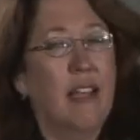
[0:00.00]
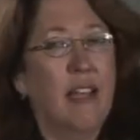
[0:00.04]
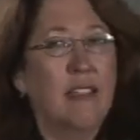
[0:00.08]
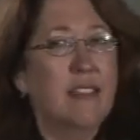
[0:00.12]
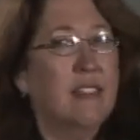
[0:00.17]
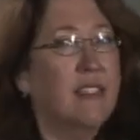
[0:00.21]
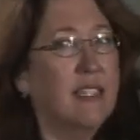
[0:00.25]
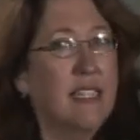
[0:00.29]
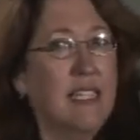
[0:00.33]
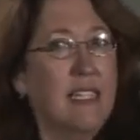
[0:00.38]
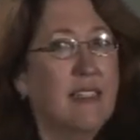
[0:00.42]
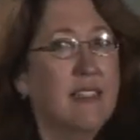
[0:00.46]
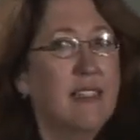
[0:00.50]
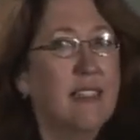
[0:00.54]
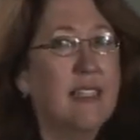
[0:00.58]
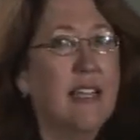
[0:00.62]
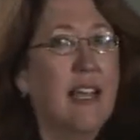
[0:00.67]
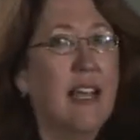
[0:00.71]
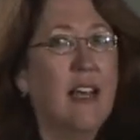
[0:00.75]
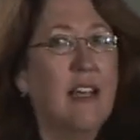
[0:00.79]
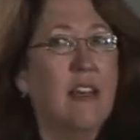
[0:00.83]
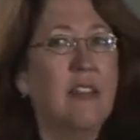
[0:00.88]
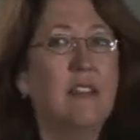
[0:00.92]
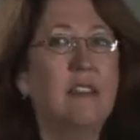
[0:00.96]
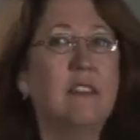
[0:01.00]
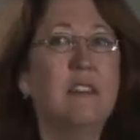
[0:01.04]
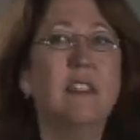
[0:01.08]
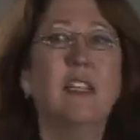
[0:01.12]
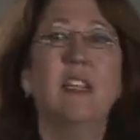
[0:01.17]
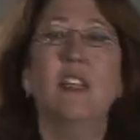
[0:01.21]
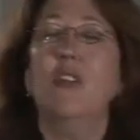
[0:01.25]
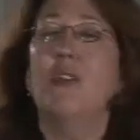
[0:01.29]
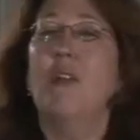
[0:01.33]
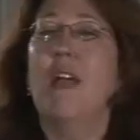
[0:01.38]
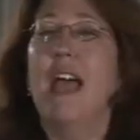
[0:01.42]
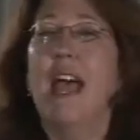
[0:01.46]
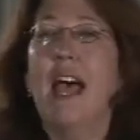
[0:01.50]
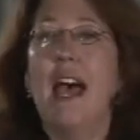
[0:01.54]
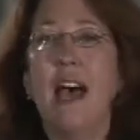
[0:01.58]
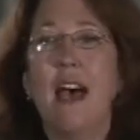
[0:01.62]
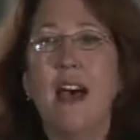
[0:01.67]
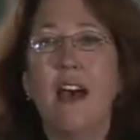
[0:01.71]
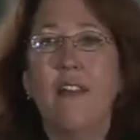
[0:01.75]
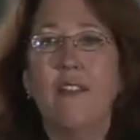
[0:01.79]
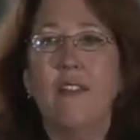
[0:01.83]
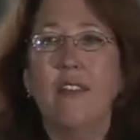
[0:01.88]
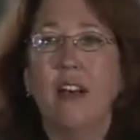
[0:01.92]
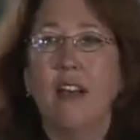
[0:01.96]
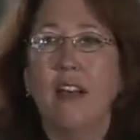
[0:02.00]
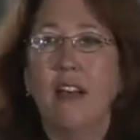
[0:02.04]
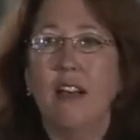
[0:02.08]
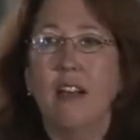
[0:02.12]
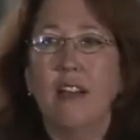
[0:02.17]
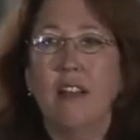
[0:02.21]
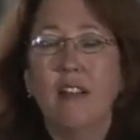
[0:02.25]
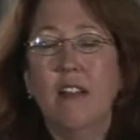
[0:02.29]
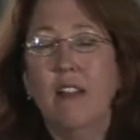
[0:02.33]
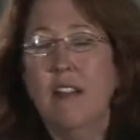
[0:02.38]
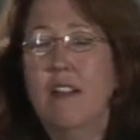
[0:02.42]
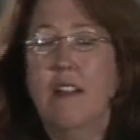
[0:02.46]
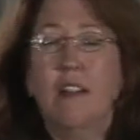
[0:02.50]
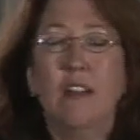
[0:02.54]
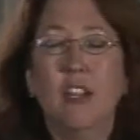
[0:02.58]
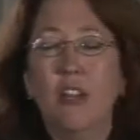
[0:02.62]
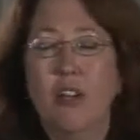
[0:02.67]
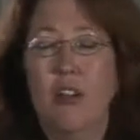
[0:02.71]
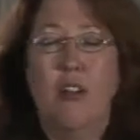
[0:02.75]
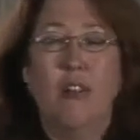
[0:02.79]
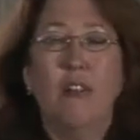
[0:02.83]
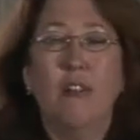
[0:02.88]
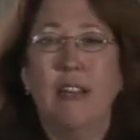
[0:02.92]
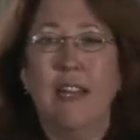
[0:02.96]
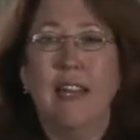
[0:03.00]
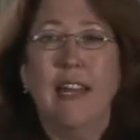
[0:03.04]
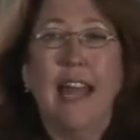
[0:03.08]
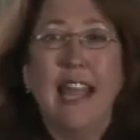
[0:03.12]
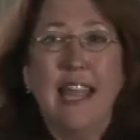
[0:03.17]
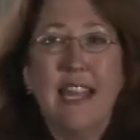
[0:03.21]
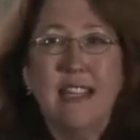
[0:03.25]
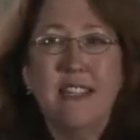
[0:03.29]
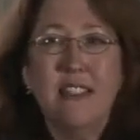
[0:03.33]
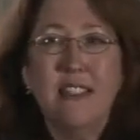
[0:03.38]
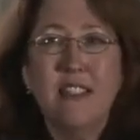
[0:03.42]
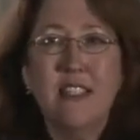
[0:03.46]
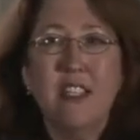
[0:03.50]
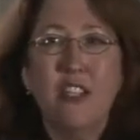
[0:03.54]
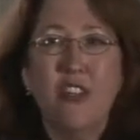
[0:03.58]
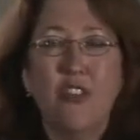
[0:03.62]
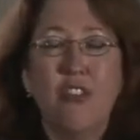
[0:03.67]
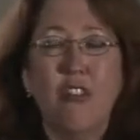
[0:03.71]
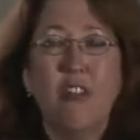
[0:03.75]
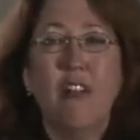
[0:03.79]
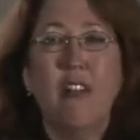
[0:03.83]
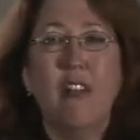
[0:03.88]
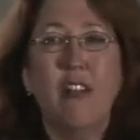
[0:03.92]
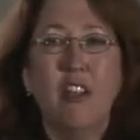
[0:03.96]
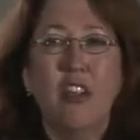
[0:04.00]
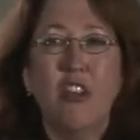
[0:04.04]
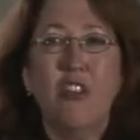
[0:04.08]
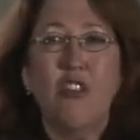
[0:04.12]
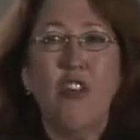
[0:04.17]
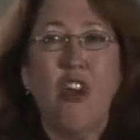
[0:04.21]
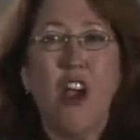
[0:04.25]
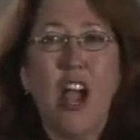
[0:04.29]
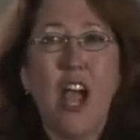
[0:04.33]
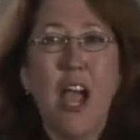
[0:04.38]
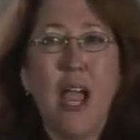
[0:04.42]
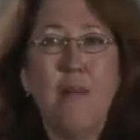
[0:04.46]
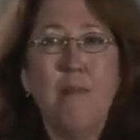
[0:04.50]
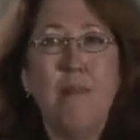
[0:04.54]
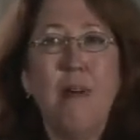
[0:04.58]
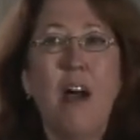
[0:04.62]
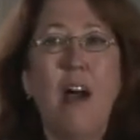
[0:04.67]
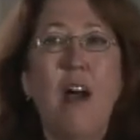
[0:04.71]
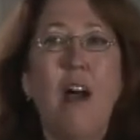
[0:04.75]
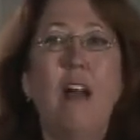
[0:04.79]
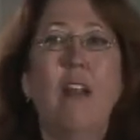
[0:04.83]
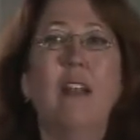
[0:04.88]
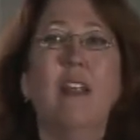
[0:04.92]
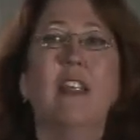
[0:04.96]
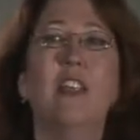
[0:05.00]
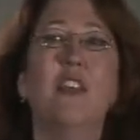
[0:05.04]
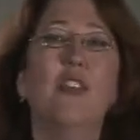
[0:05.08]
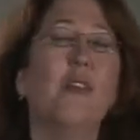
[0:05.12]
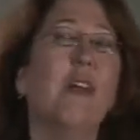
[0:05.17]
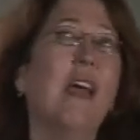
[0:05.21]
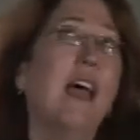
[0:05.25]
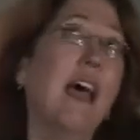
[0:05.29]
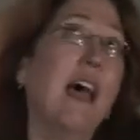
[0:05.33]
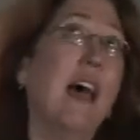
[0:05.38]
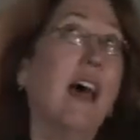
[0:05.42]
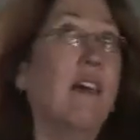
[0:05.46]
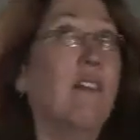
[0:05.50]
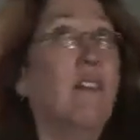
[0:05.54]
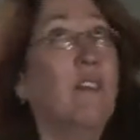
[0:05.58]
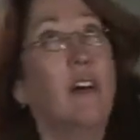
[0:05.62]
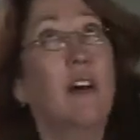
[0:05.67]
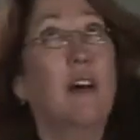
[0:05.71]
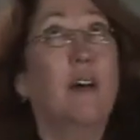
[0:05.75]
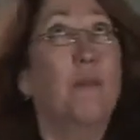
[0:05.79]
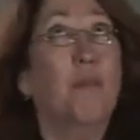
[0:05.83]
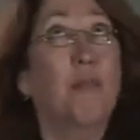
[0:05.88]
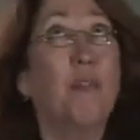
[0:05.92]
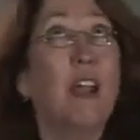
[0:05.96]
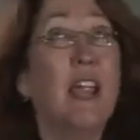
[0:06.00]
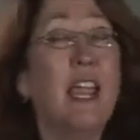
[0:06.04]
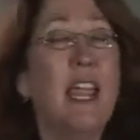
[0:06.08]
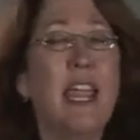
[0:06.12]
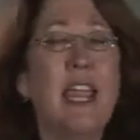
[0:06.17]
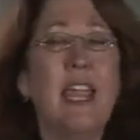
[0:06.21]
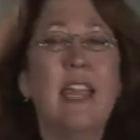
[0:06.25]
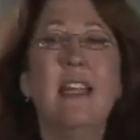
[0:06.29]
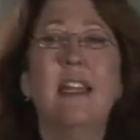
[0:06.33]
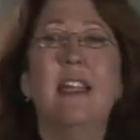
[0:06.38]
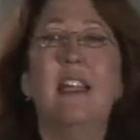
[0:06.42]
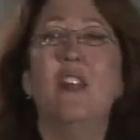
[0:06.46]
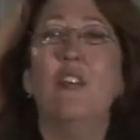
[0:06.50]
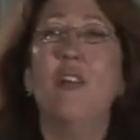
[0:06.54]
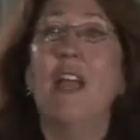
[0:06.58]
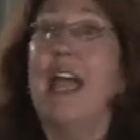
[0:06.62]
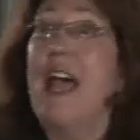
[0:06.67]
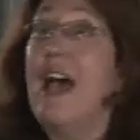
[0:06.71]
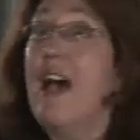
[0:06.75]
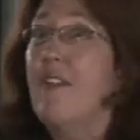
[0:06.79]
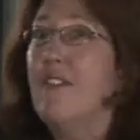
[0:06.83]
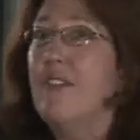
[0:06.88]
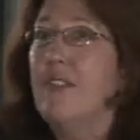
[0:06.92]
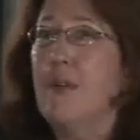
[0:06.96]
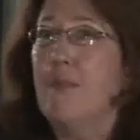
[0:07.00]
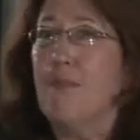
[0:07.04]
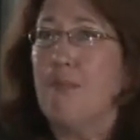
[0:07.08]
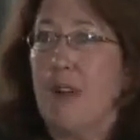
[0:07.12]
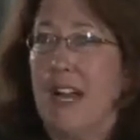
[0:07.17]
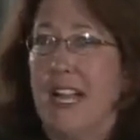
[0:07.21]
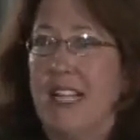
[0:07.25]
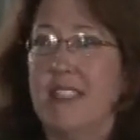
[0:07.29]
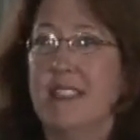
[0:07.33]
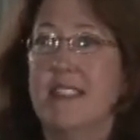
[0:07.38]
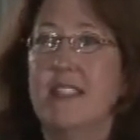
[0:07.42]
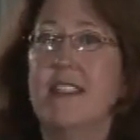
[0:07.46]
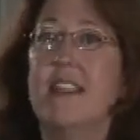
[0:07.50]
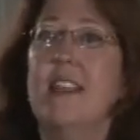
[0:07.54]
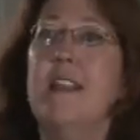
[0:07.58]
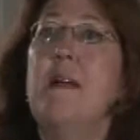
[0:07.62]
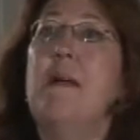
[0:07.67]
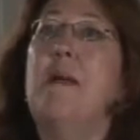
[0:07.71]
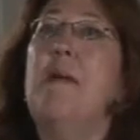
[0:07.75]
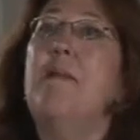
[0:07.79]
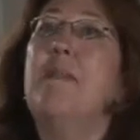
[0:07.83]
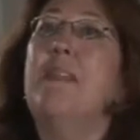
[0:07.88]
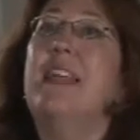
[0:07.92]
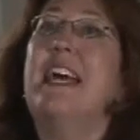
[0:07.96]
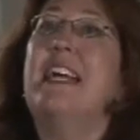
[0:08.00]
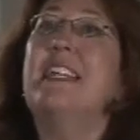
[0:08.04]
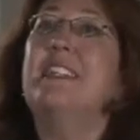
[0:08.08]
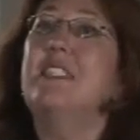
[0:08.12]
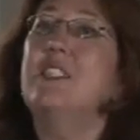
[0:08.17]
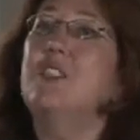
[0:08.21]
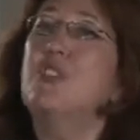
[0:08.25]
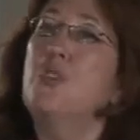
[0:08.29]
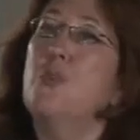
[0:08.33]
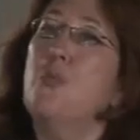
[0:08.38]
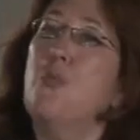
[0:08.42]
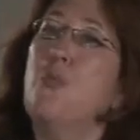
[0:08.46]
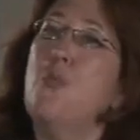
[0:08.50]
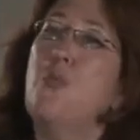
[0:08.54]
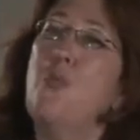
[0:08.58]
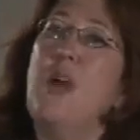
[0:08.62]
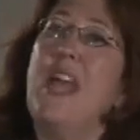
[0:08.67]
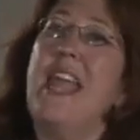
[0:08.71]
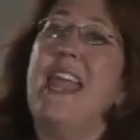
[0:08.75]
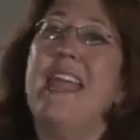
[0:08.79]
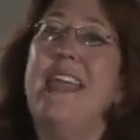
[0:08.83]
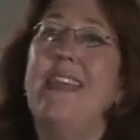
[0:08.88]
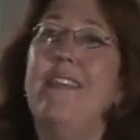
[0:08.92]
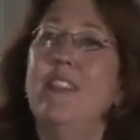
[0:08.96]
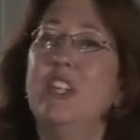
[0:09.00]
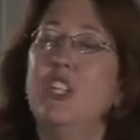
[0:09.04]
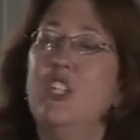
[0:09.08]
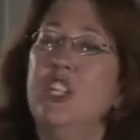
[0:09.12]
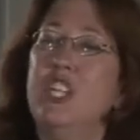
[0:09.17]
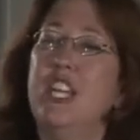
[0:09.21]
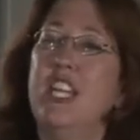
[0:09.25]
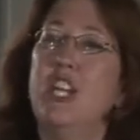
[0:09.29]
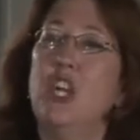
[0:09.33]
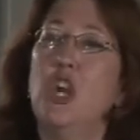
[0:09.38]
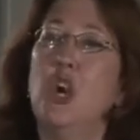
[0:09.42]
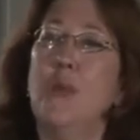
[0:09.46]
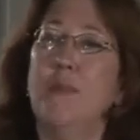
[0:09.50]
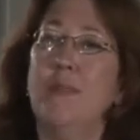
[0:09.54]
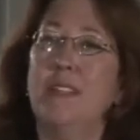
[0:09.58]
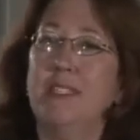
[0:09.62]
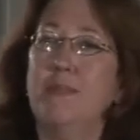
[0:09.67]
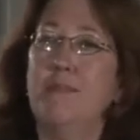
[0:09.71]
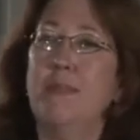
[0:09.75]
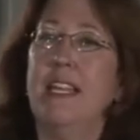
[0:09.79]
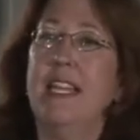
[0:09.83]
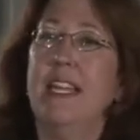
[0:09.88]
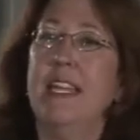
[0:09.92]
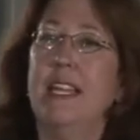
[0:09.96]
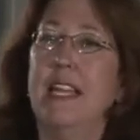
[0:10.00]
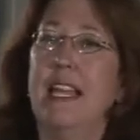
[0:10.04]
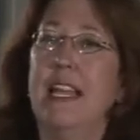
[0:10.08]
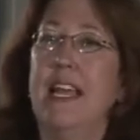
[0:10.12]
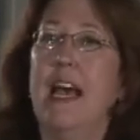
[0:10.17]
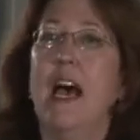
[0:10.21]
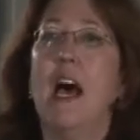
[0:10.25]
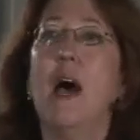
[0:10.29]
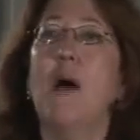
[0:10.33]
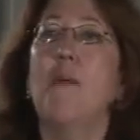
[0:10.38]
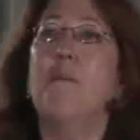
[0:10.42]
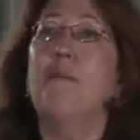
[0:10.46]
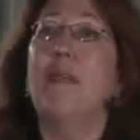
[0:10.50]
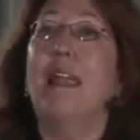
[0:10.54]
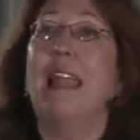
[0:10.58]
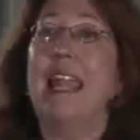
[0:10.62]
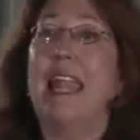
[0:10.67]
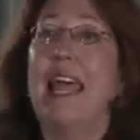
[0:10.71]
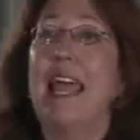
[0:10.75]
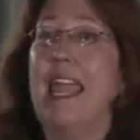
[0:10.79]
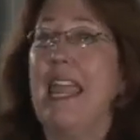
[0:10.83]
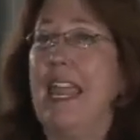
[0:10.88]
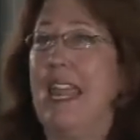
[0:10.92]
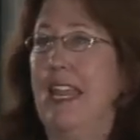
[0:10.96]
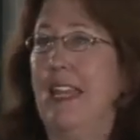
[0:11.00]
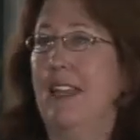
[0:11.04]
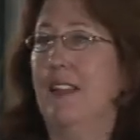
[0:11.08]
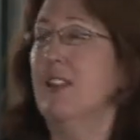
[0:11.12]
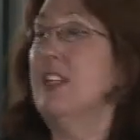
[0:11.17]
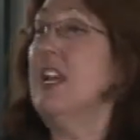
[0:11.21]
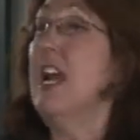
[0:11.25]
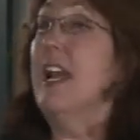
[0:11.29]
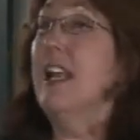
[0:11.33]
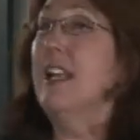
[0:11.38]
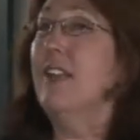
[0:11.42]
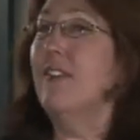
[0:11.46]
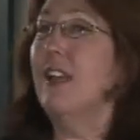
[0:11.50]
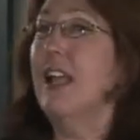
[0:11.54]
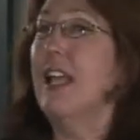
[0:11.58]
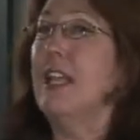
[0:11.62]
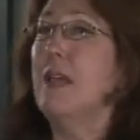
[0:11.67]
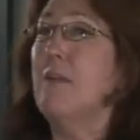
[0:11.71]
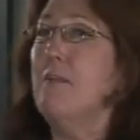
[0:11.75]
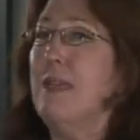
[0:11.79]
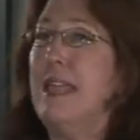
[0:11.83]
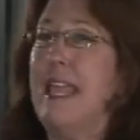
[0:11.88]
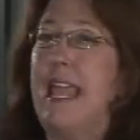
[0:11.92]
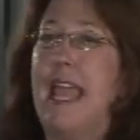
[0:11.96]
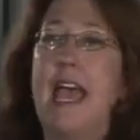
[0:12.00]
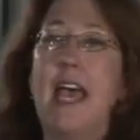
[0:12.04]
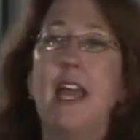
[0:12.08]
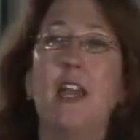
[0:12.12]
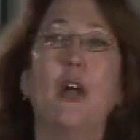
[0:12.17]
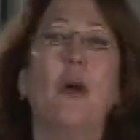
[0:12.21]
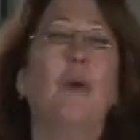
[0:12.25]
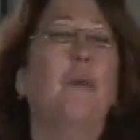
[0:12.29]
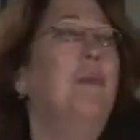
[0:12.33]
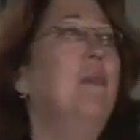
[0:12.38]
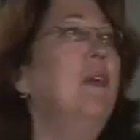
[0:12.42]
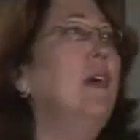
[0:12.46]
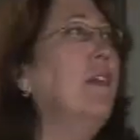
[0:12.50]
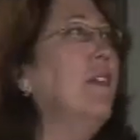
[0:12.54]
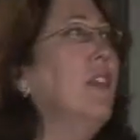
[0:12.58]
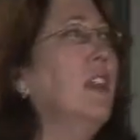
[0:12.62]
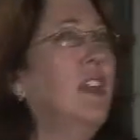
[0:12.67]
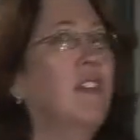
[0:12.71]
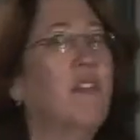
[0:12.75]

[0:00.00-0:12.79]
skin cells, and you have a lens in your eyeball, and you have a brain, and you have breast. That's the way the genome is being played, kind of like a piano, the